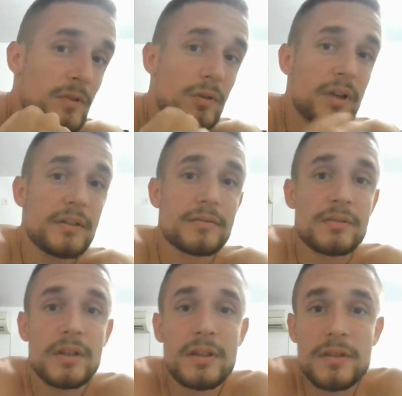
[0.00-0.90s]
Okay,
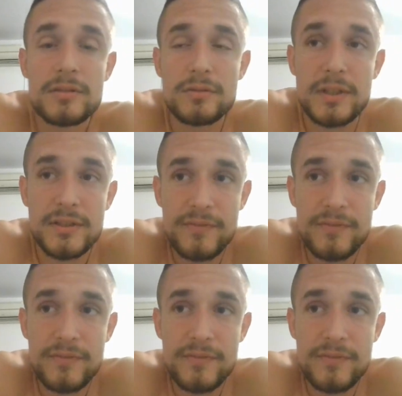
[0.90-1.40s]
so that's